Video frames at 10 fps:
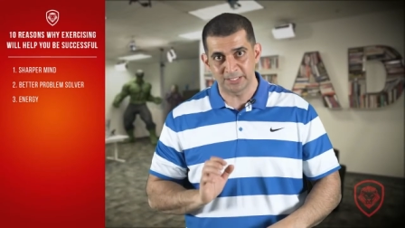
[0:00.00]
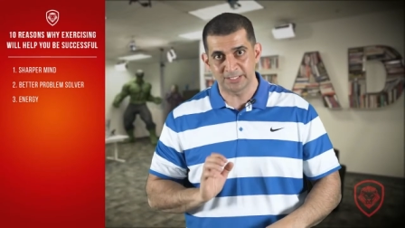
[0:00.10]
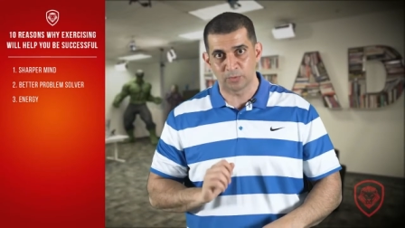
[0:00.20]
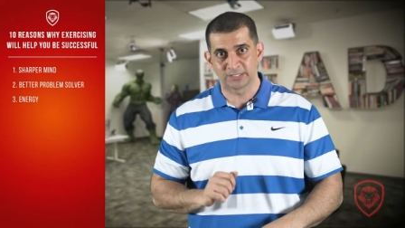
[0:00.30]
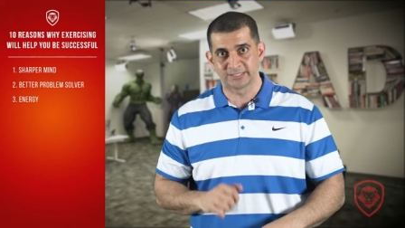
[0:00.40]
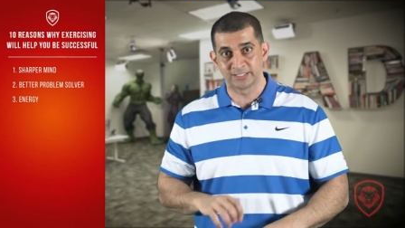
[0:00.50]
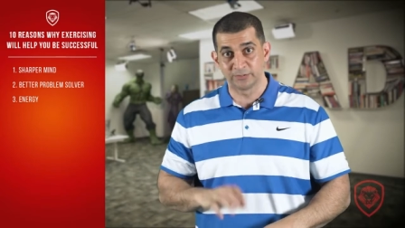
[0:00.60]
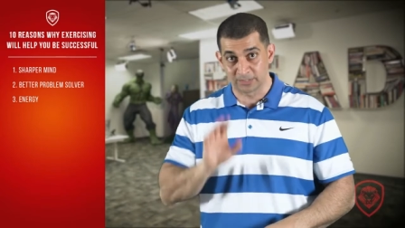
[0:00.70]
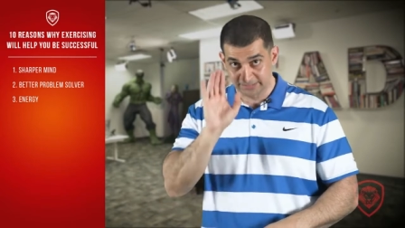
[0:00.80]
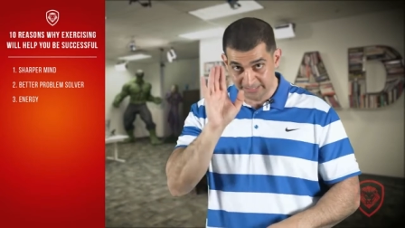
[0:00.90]
Let me tell you what the
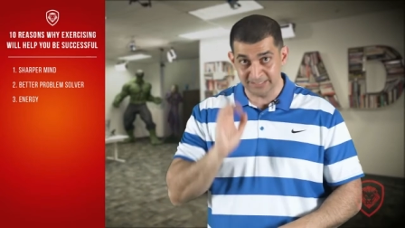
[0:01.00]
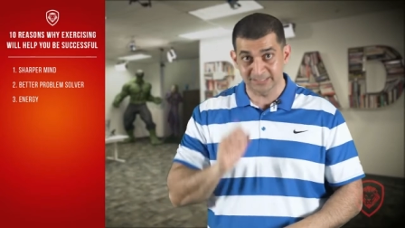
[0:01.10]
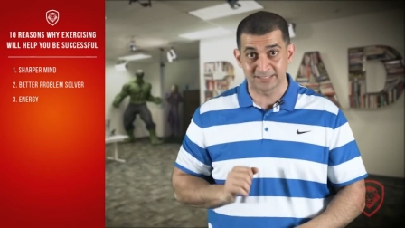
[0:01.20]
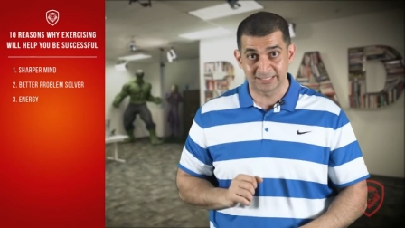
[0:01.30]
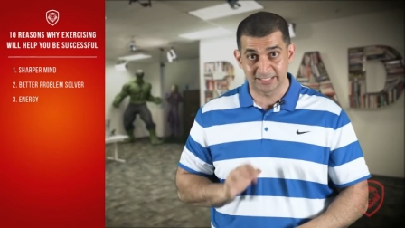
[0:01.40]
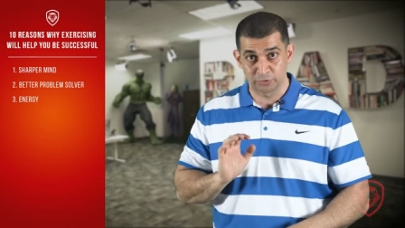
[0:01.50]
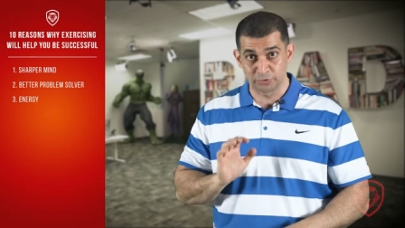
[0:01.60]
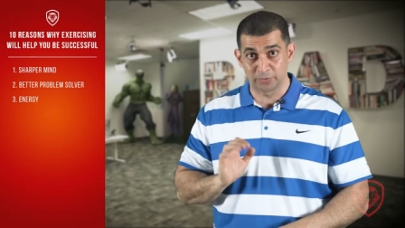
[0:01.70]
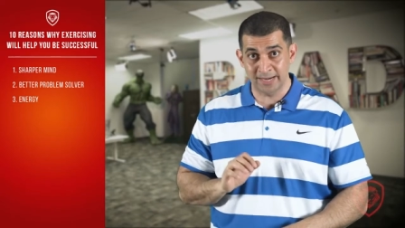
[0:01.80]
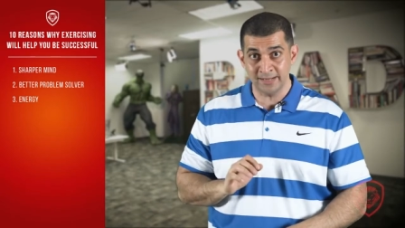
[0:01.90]
signal is. This is the
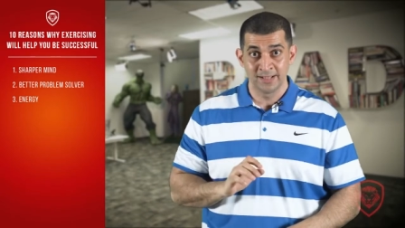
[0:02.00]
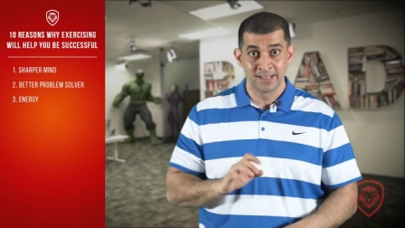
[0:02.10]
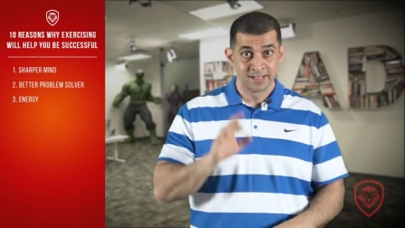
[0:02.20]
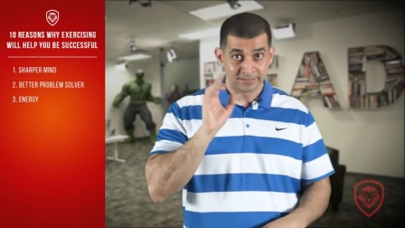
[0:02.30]
signal. You ready?